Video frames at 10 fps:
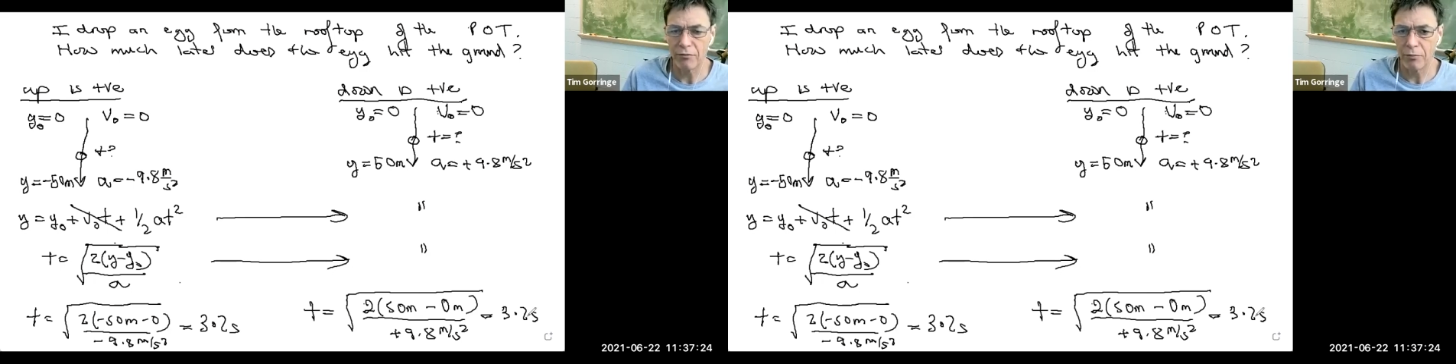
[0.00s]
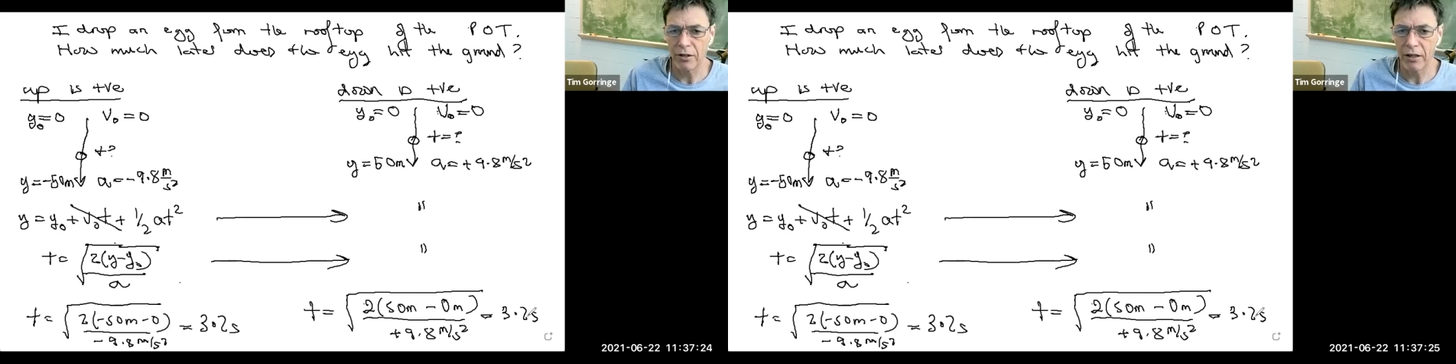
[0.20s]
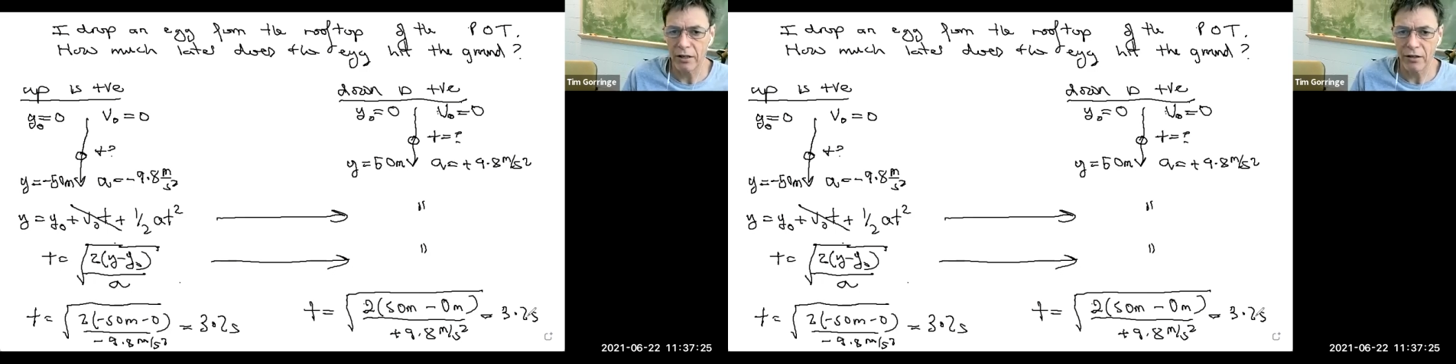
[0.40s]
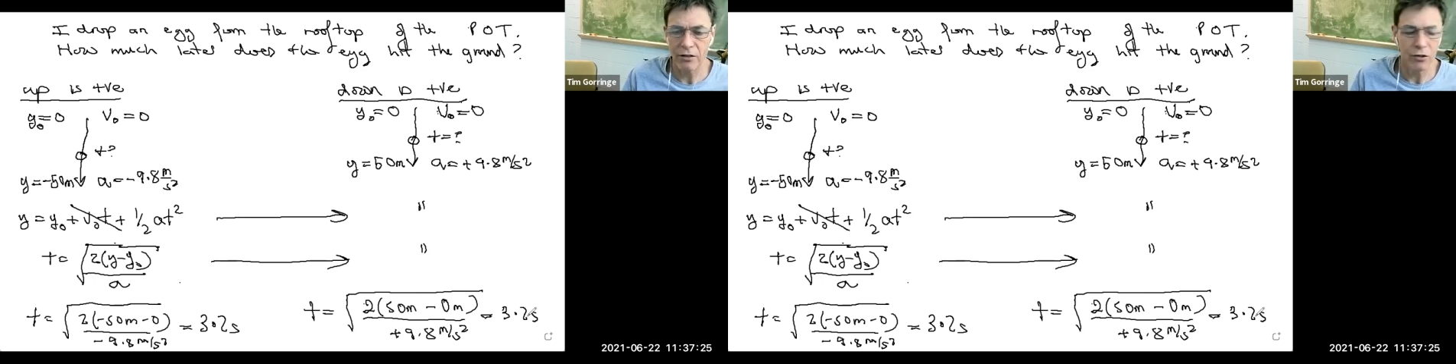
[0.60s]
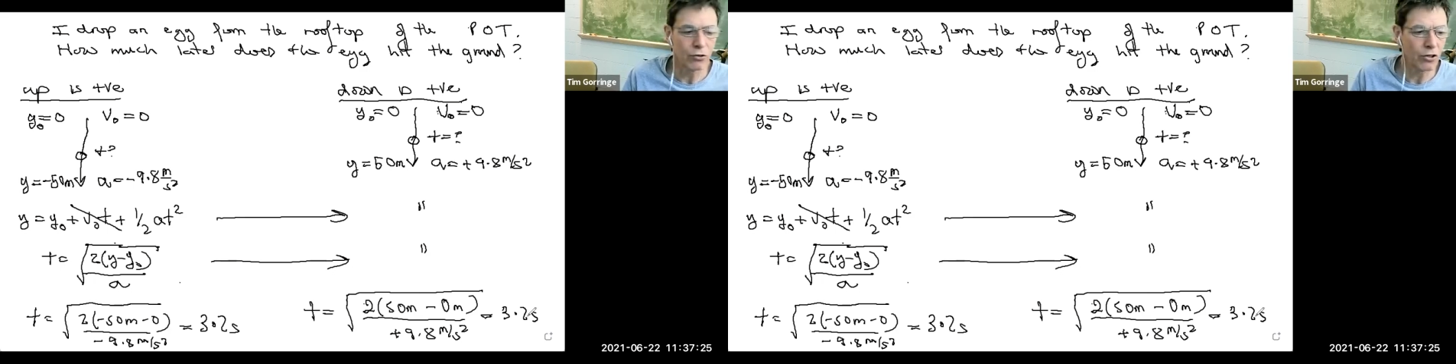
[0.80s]
brain,
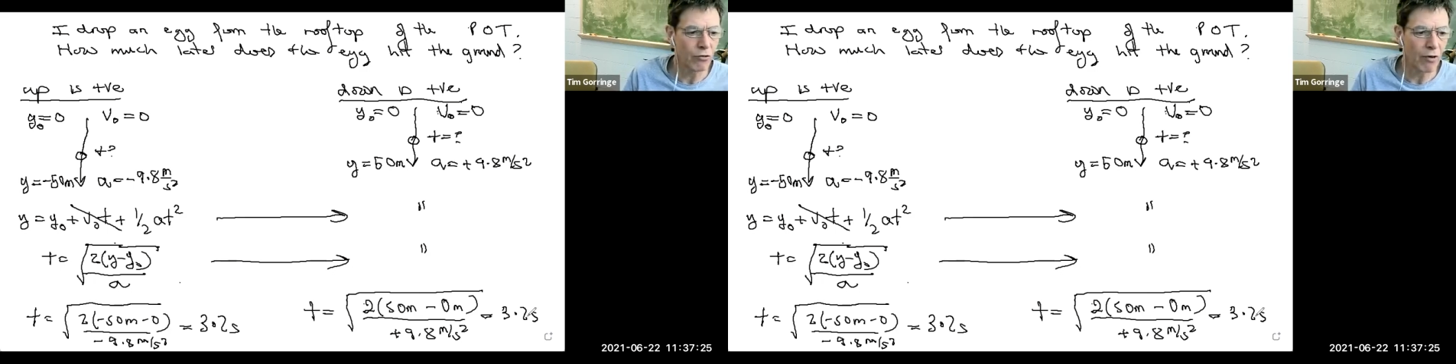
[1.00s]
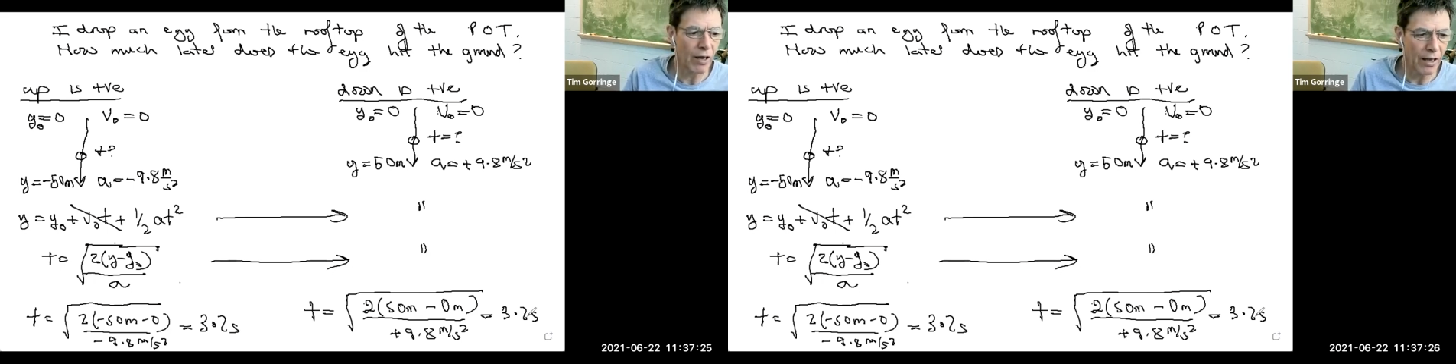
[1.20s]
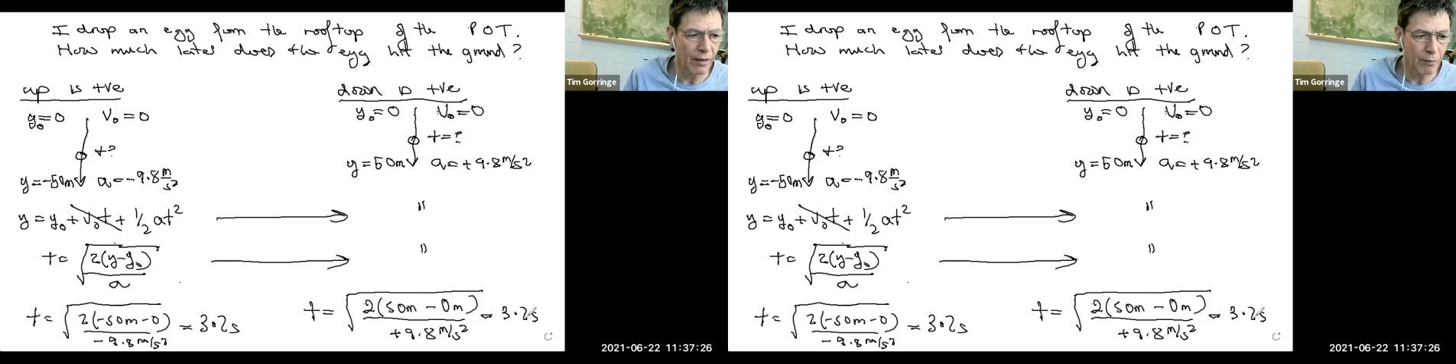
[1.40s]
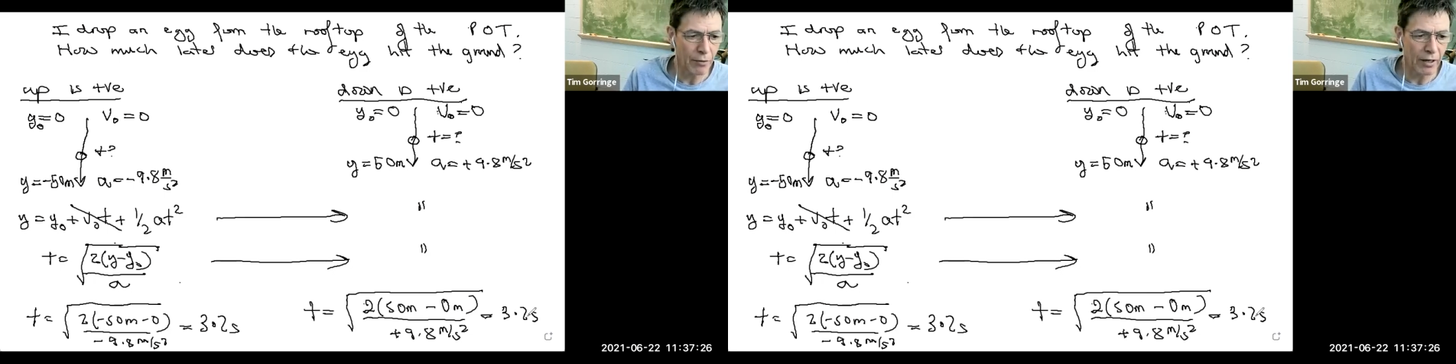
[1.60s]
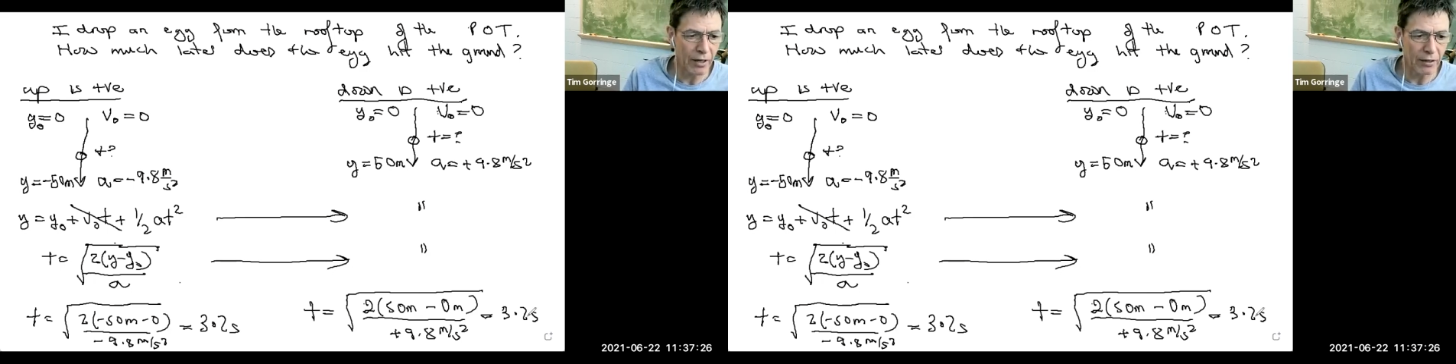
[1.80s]
use your right
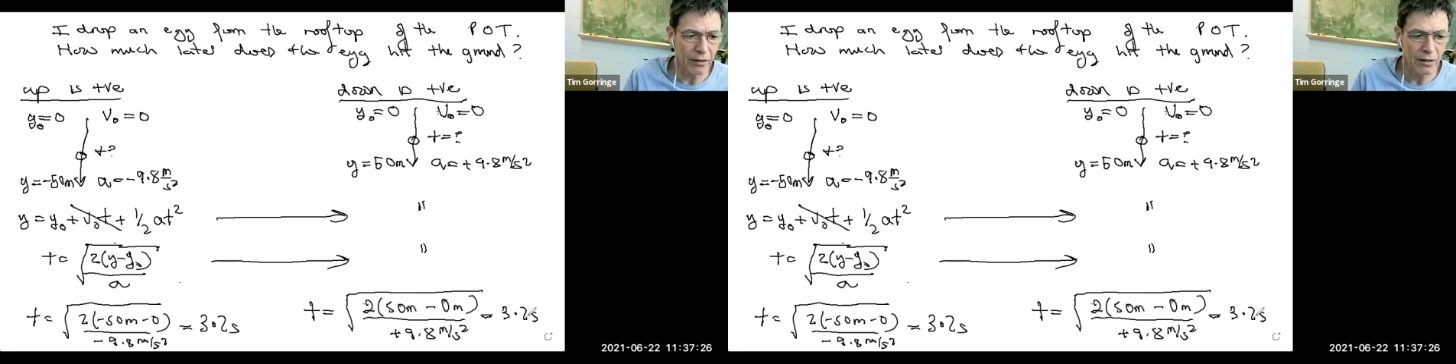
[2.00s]
brain,